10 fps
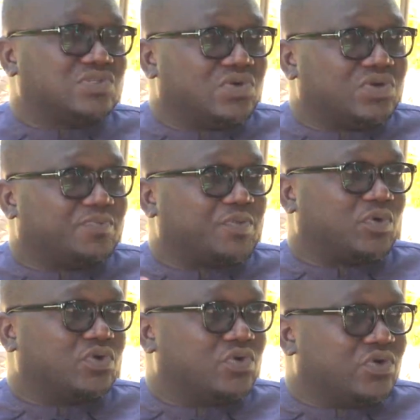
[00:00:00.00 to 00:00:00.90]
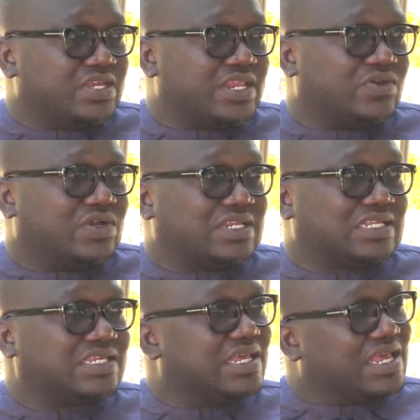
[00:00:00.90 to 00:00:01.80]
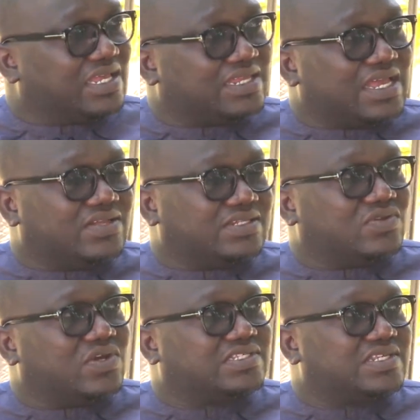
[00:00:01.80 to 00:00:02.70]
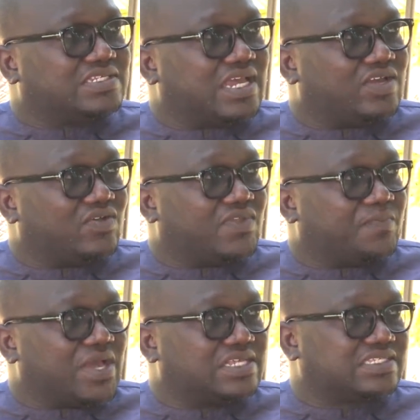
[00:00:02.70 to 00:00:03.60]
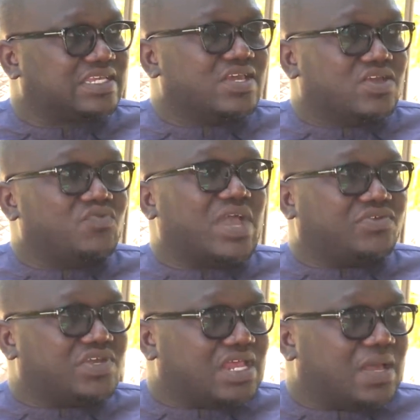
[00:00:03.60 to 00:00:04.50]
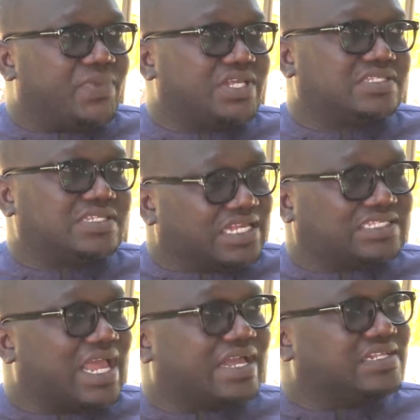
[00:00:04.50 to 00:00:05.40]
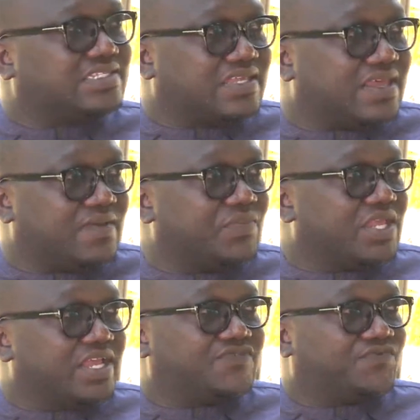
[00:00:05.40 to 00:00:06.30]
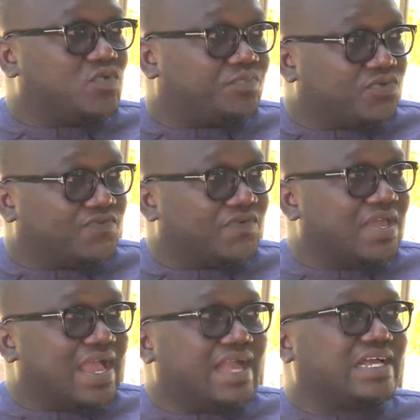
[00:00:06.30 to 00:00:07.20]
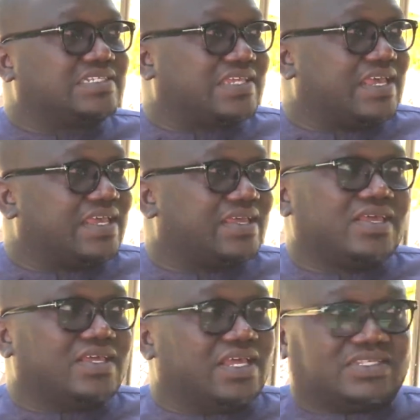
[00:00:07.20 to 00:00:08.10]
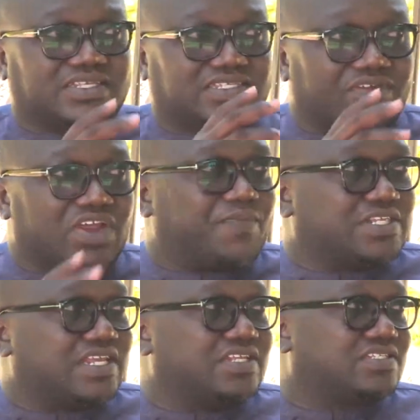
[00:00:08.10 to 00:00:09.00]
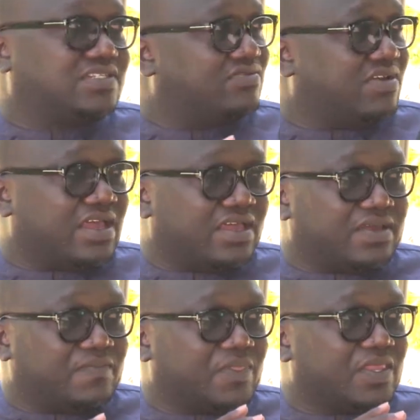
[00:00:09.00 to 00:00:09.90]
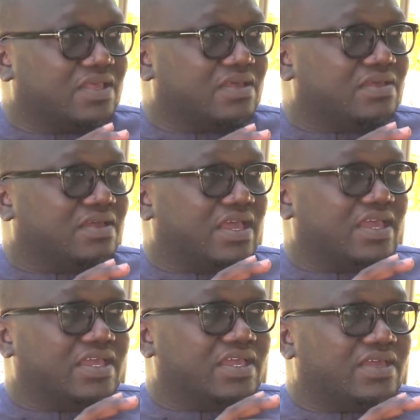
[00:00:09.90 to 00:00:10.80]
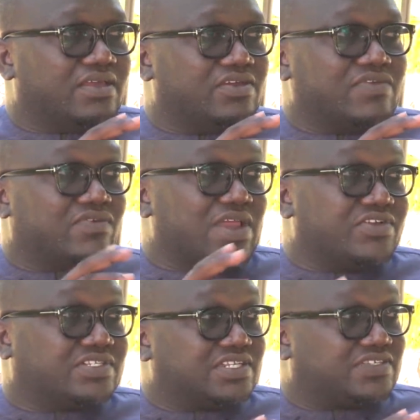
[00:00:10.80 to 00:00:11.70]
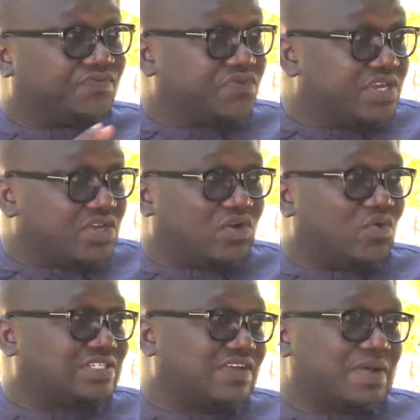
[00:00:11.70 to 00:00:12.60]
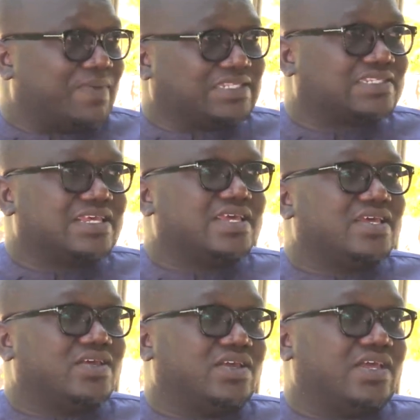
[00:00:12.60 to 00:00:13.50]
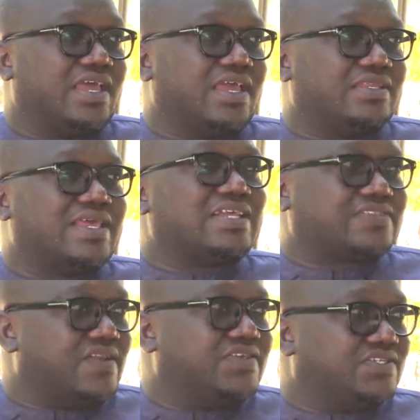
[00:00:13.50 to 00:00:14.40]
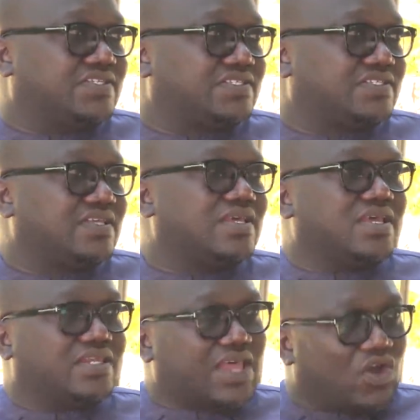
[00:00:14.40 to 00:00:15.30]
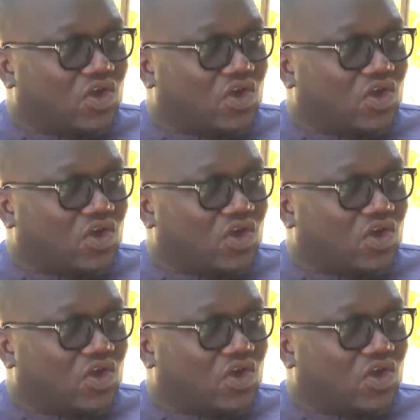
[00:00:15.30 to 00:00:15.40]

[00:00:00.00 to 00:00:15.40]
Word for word: know, people knowing and all that, they are, those things are of the past. We are doing our best. Yes, I can't say it's foolproof. I can't say it is one hundred percent um, uh, irregularities free or whatever, but uh, there are challenges. The